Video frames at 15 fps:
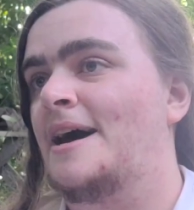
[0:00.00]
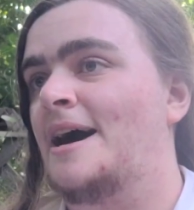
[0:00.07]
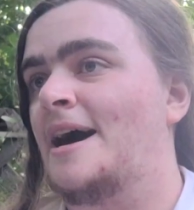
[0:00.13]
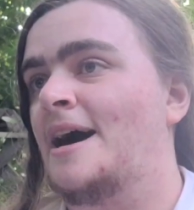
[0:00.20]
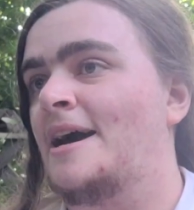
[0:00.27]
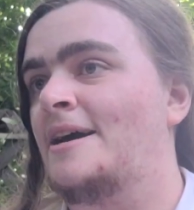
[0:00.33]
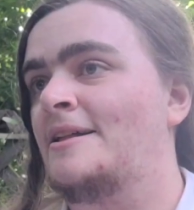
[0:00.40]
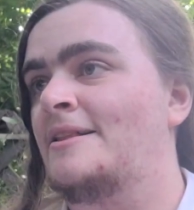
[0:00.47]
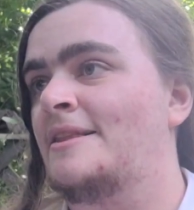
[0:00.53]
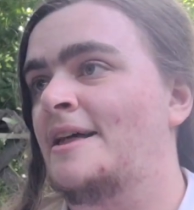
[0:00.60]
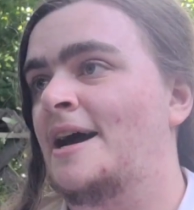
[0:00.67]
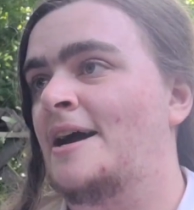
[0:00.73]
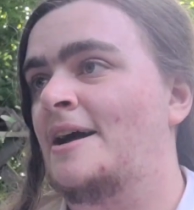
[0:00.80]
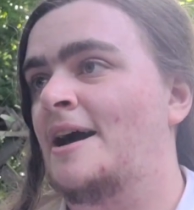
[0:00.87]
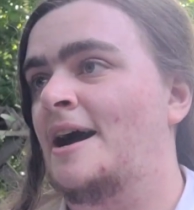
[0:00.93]
I
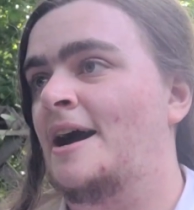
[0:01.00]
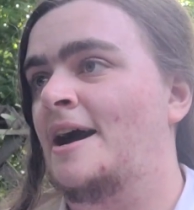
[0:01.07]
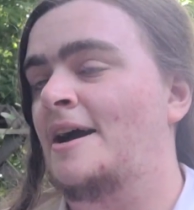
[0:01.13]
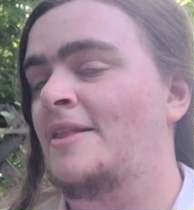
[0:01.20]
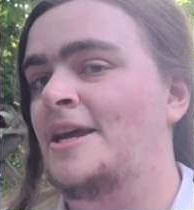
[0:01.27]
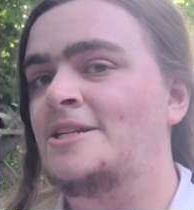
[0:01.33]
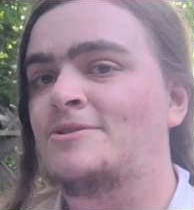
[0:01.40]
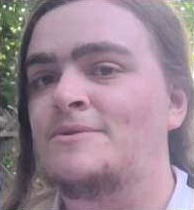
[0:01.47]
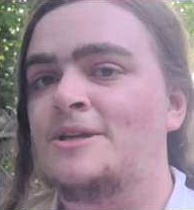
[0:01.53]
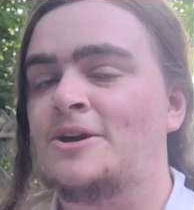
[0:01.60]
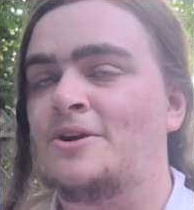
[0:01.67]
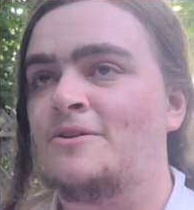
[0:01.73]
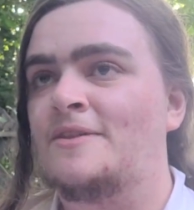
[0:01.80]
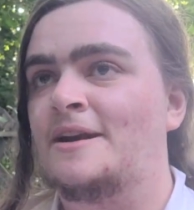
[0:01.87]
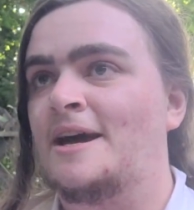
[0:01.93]
like doing
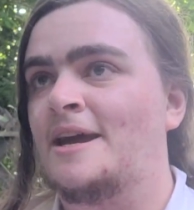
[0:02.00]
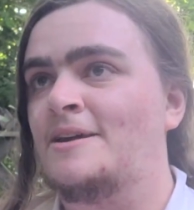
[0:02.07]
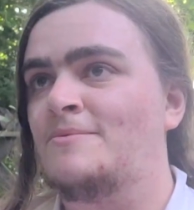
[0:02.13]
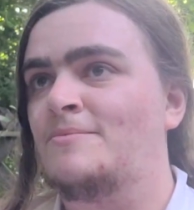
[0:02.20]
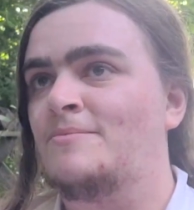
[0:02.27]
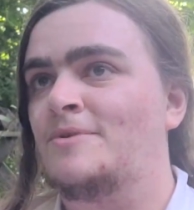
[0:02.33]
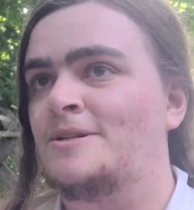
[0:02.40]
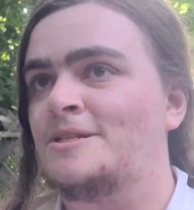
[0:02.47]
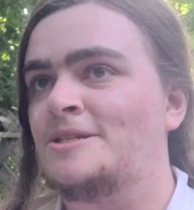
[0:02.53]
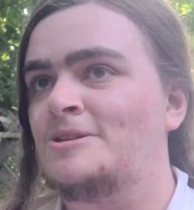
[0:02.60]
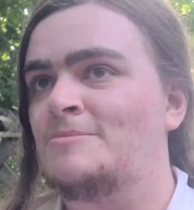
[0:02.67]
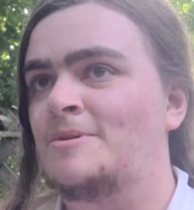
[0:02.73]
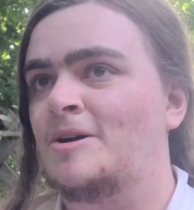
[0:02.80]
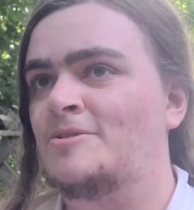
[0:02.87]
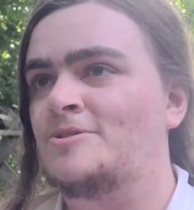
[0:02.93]
yarn that I want to do,
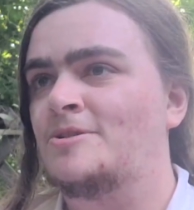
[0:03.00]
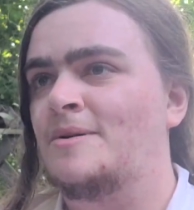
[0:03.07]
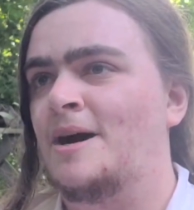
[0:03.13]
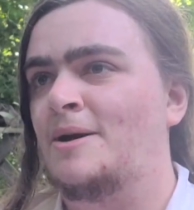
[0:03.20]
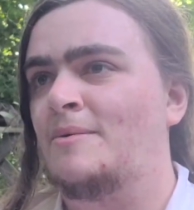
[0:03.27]
but also